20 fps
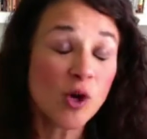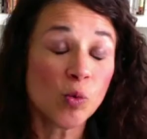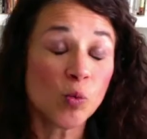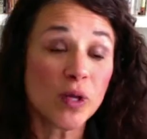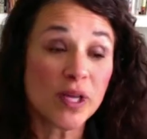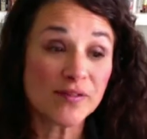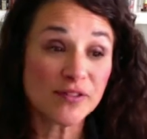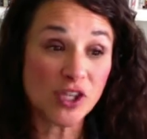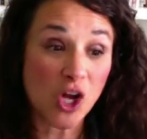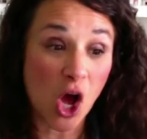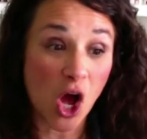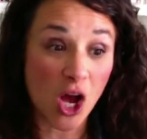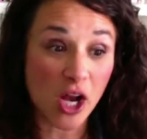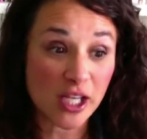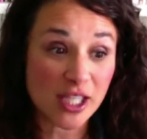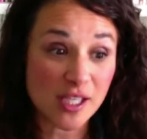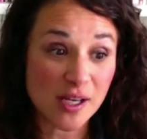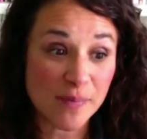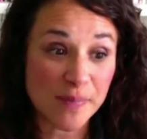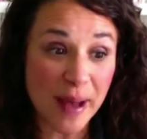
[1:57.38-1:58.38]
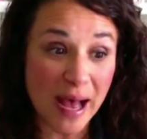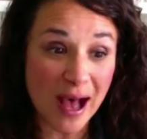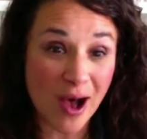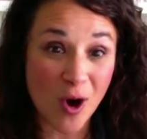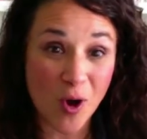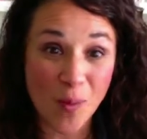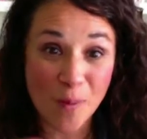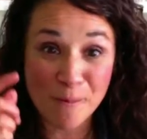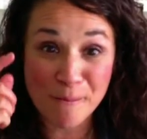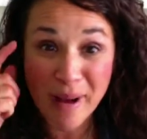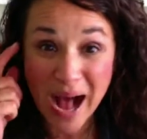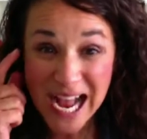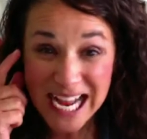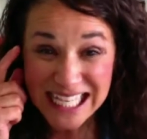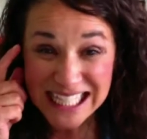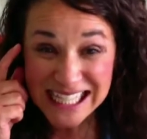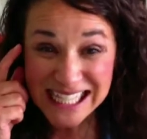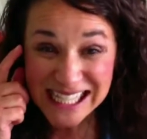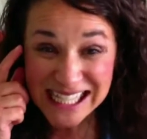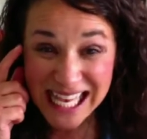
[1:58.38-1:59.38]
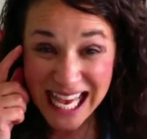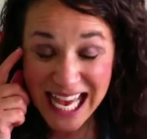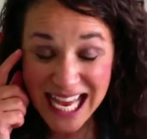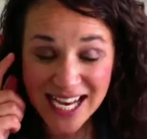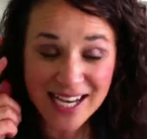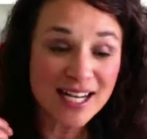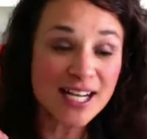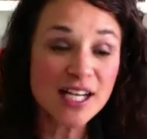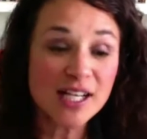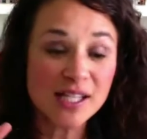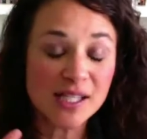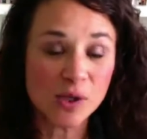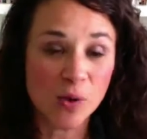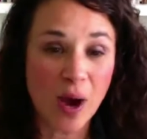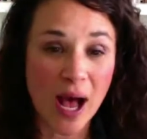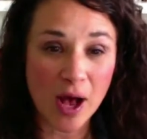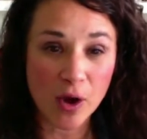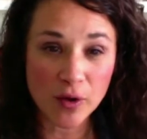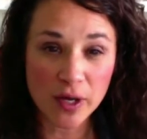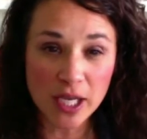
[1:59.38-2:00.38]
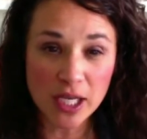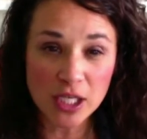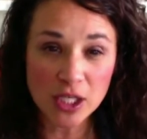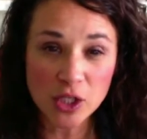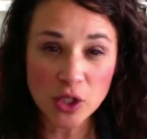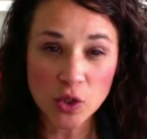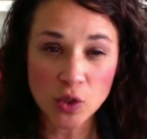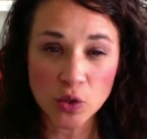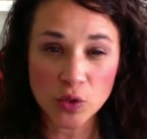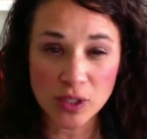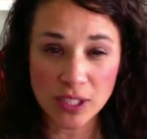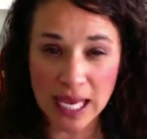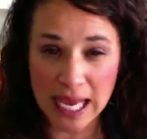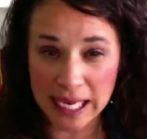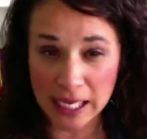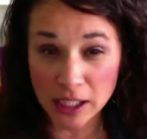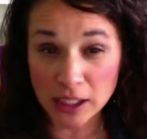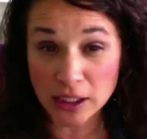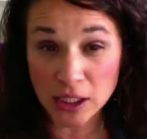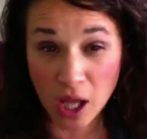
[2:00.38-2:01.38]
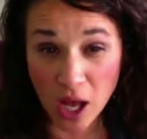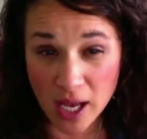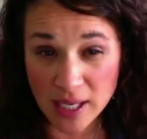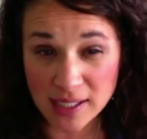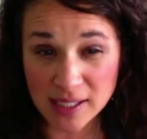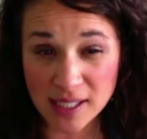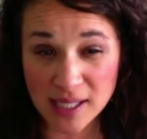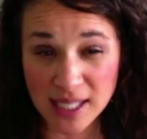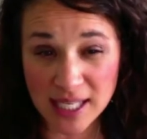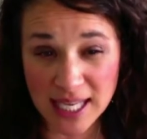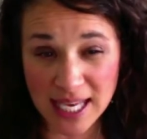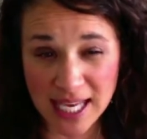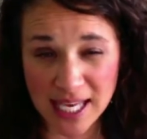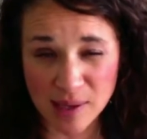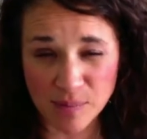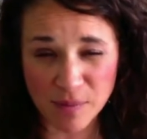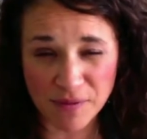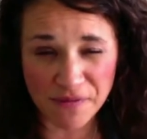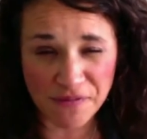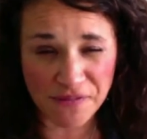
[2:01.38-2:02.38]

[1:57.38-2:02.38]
we've talked about mindset. So, how can you take a loss in the game,